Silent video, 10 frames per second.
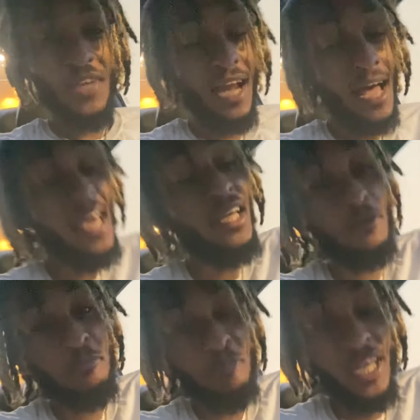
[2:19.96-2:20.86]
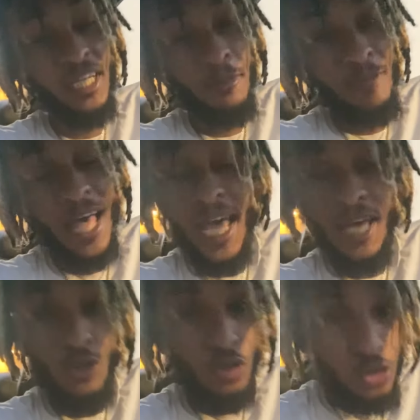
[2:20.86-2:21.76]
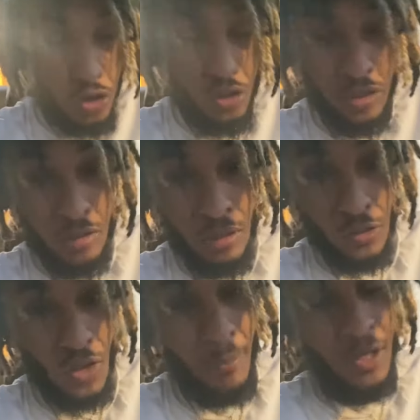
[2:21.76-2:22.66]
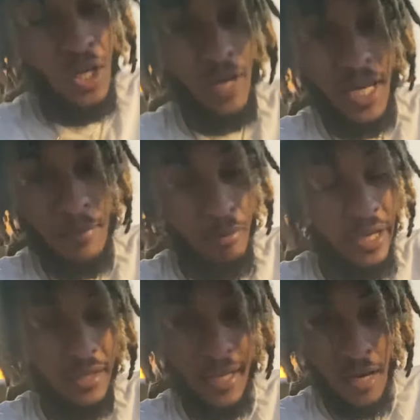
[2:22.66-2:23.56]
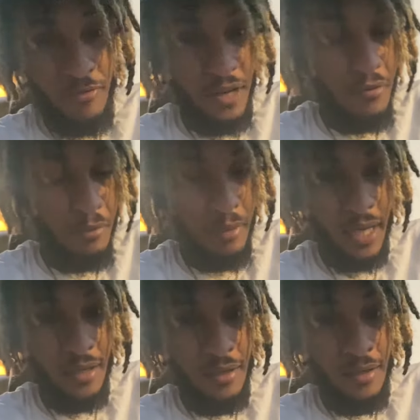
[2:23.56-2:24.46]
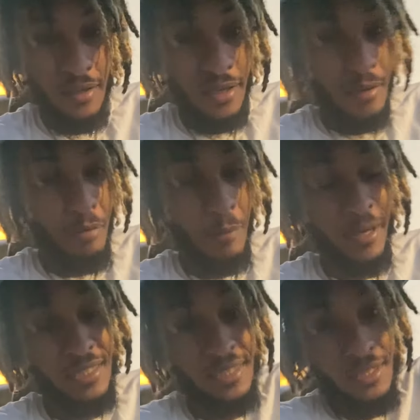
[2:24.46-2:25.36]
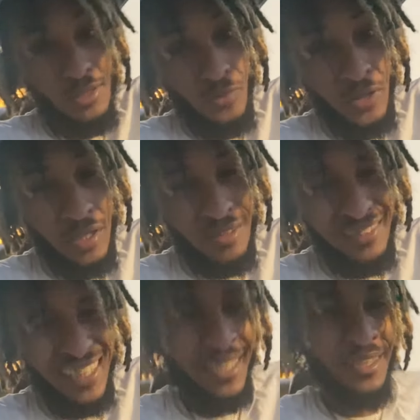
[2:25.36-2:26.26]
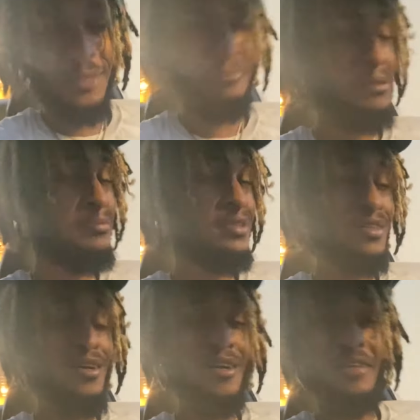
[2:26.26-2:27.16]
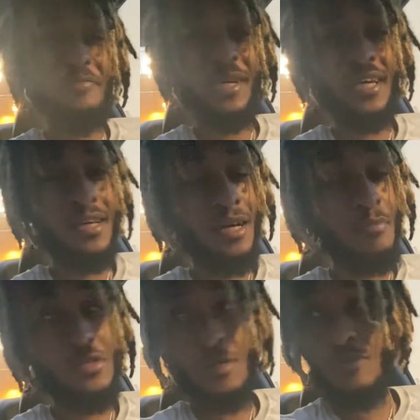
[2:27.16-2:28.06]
and I hate to break the bad news to you, so I'm gonna go ahead and break it down for everybody but my shit is real. Damn, I'm sorry, man. I'm so